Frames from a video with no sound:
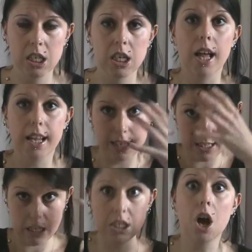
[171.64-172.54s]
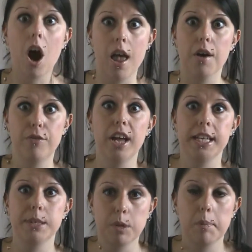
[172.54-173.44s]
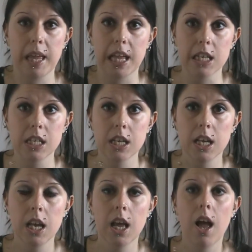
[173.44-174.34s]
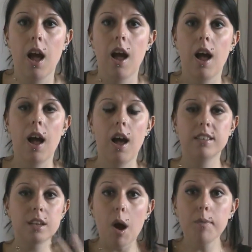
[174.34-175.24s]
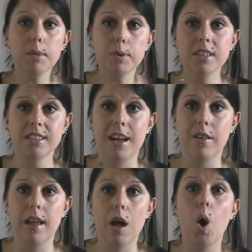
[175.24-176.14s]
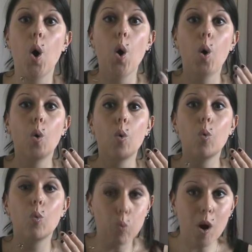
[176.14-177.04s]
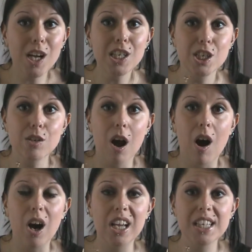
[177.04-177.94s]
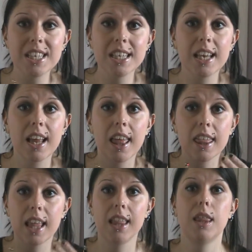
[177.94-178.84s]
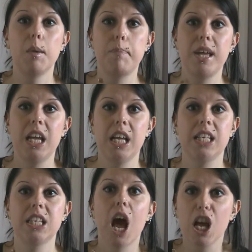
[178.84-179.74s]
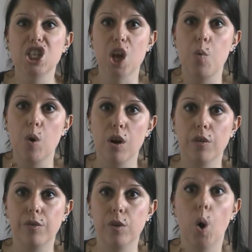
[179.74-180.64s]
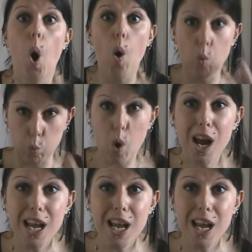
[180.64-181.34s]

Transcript: Like his entire face with a beard. So I'm going to put this out there. Why do guys think that beards are so wonderful? Why